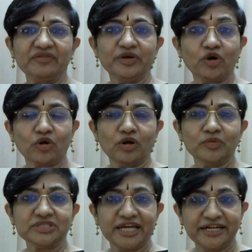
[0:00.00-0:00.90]
We got
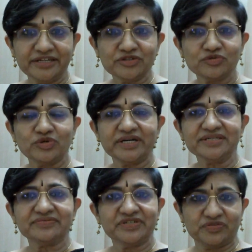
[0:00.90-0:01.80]
almost 18
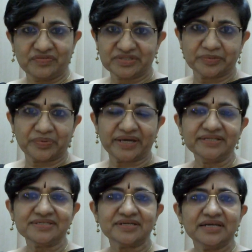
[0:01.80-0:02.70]
students, which we were
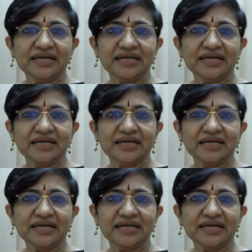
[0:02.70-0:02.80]
surprised,